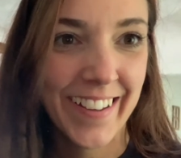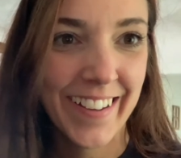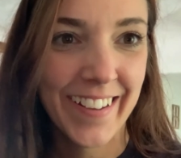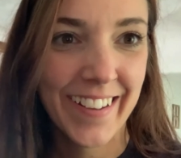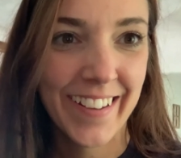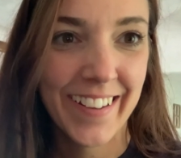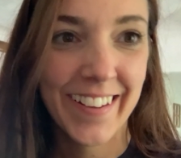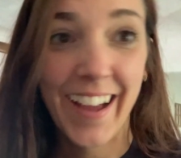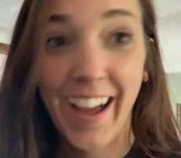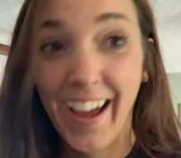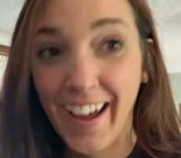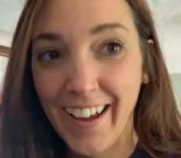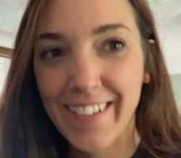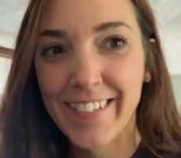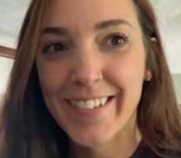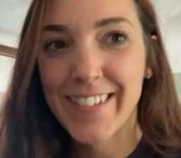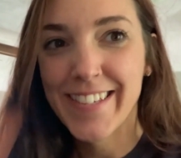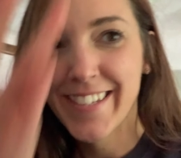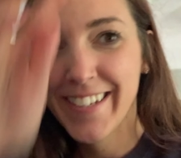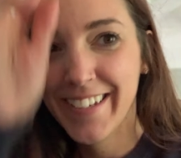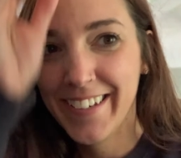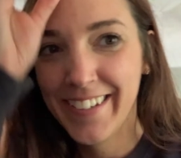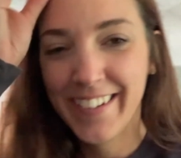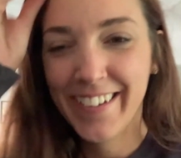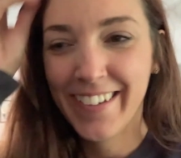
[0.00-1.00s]
Guys,
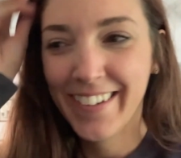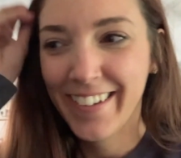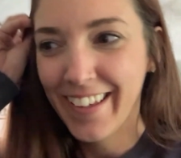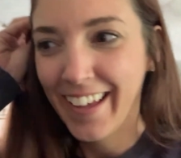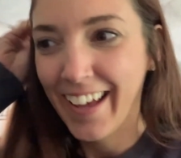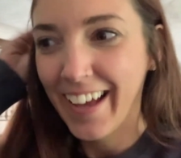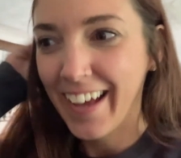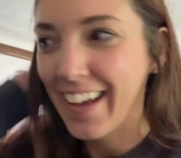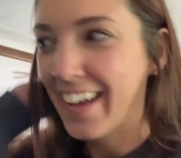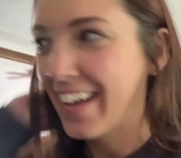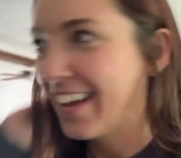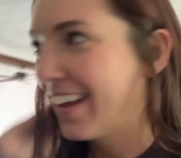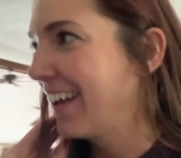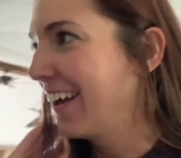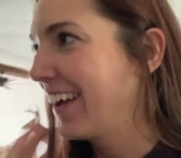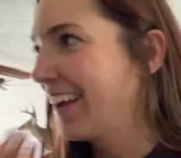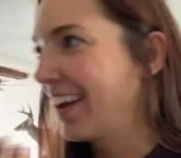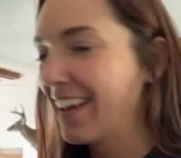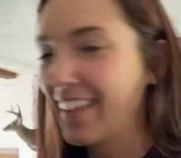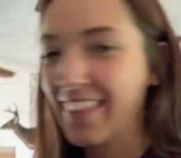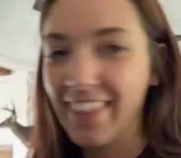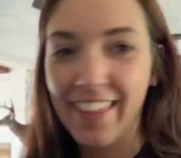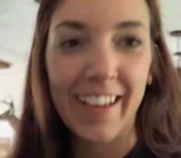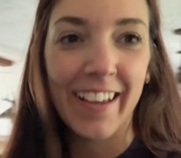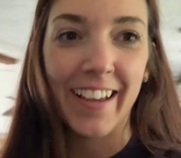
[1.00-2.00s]
I
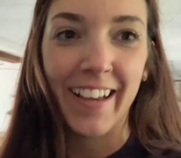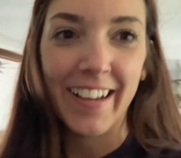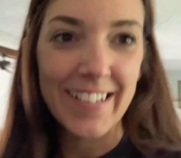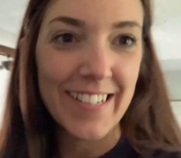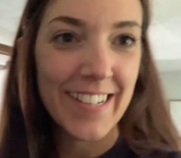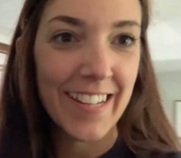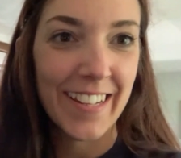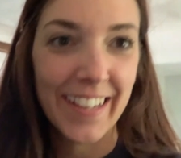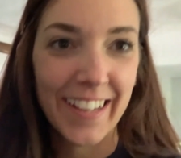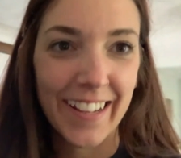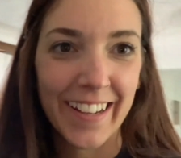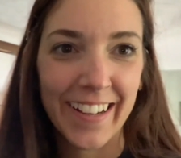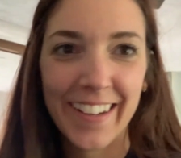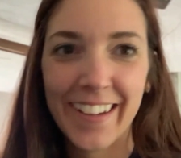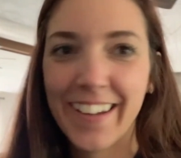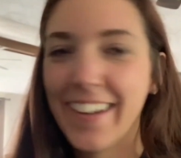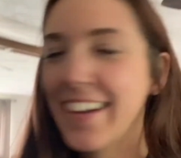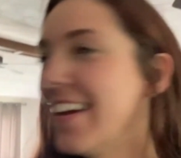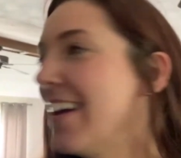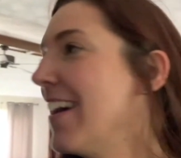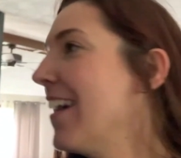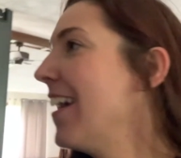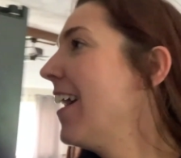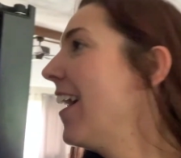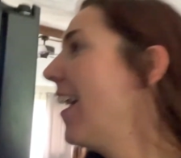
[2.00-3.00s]
think I did it.
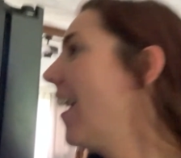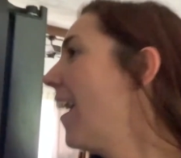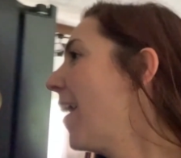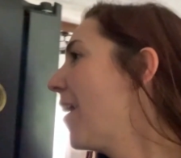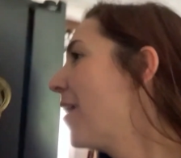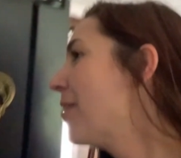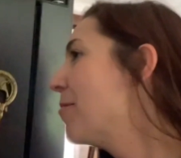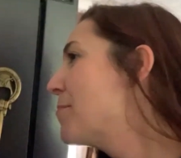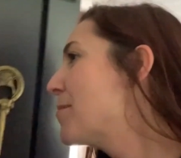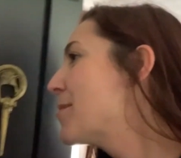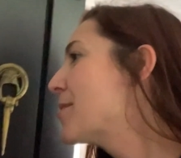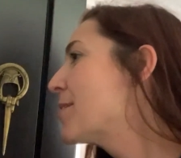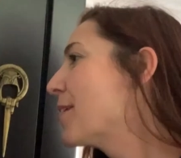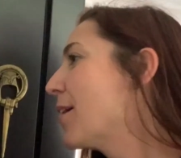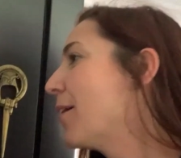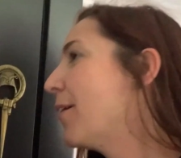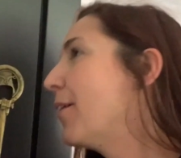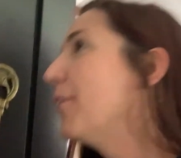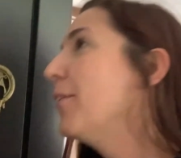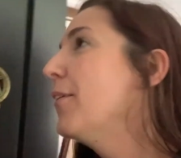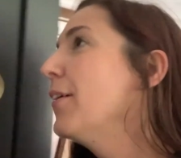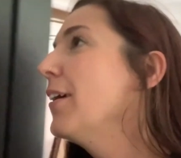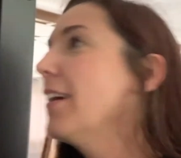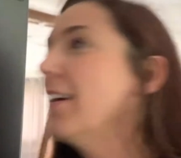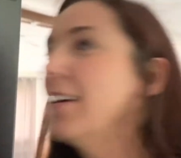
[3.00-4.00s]
I'm
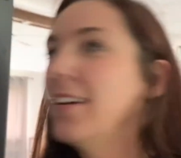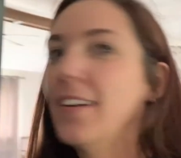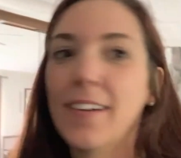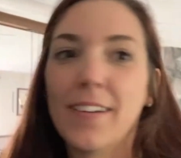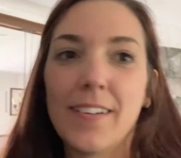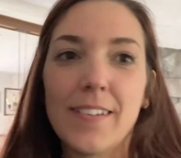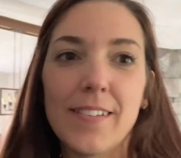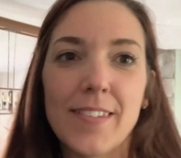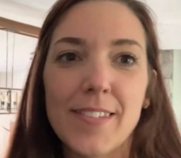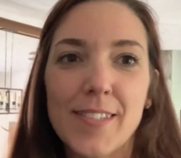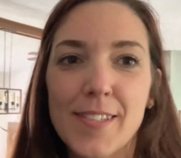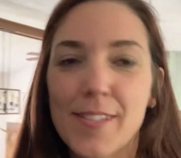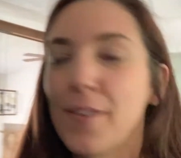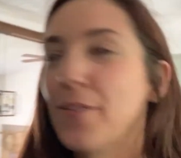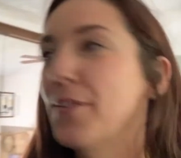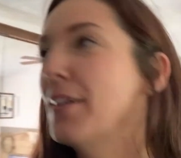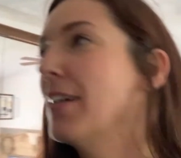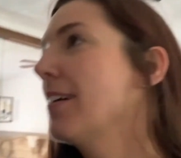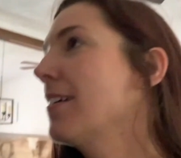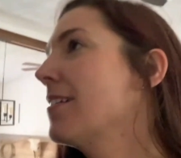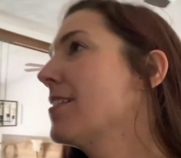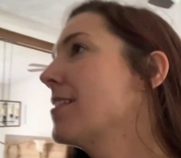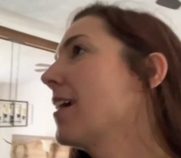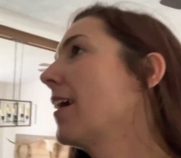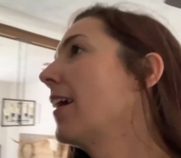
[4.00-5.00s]
so
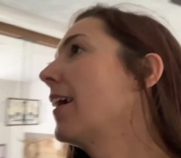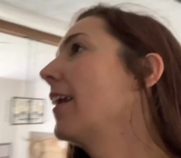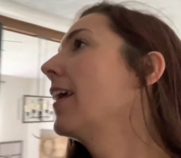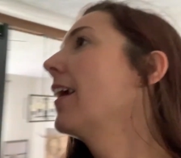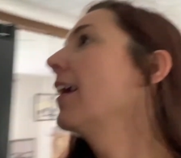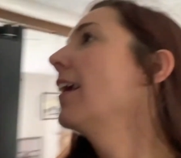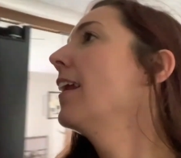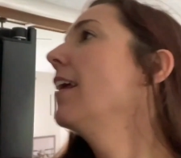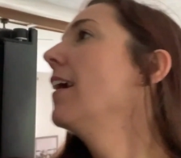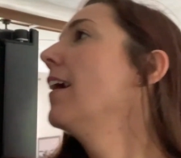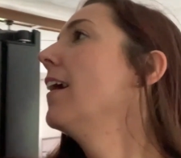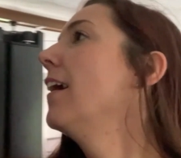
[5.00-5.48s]
excited.